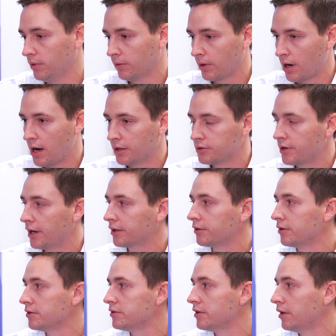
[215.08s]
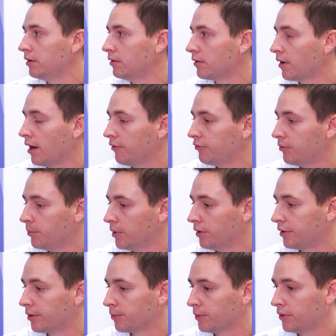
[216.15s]
contractors that are not
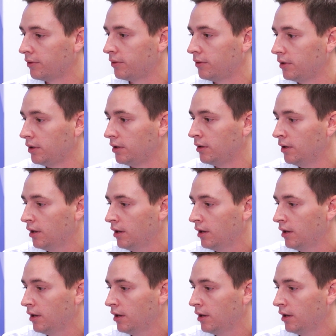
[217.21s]
familiar with the